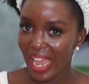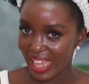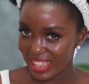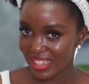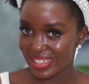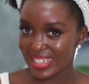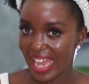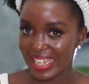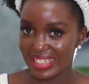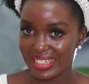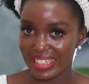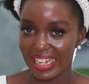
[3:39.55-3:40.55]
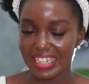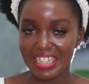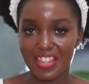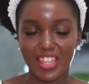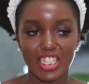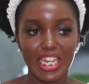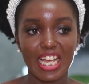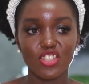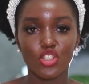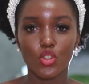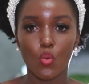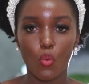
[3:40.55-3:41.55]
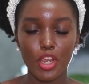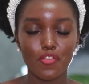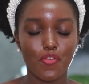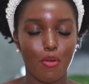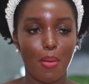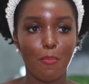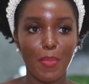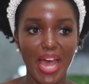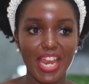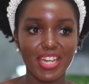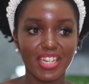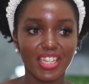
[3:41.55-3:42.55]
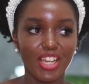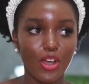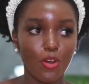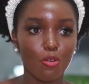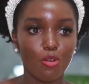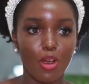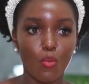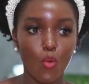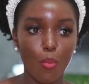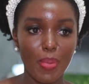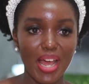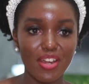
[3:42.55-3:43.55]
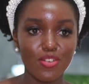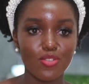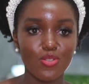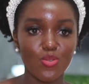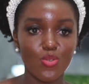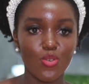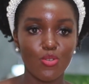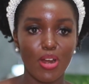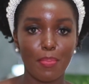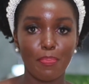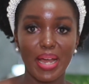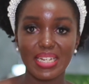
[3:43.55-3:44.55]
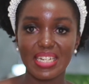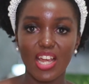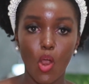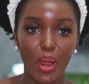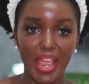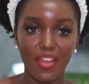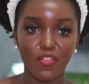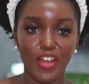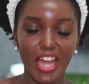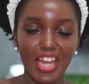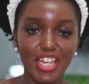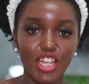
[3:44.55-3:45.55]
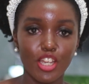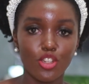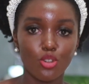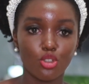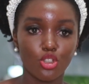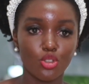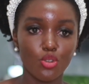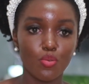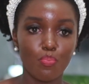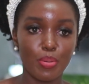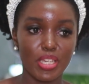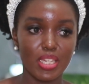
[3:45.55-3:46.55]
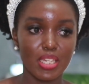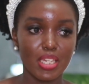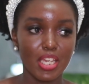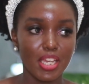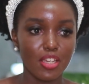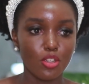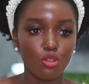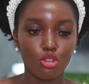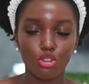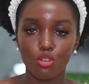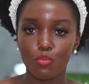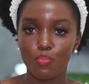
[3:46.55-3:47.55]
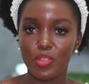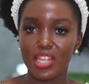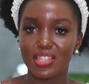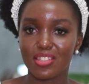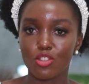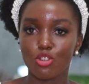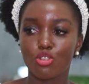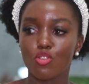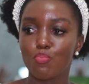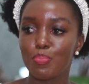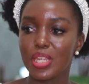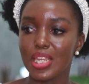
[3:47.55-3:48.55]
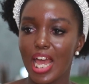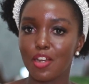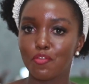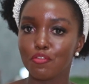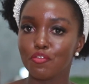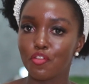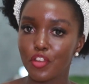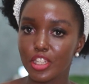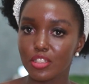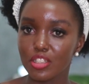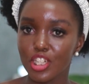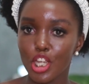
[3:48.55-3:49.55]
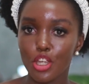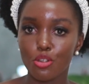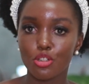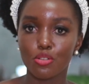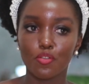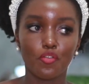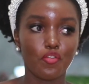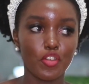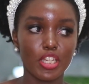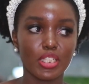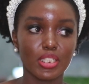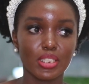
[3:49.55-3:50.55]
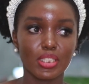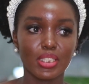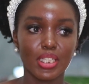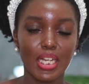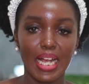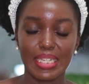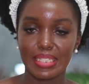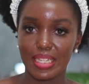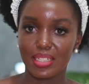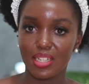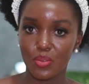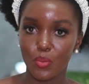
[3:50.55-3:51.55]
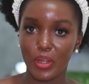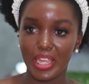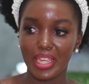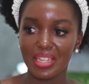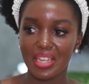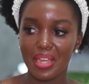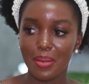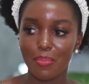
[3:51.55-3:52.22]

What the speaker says: I think that's the idea, that as you wait for a man or a woman or a partner or whatever, you should be unfulfilled, you should feel a certain way.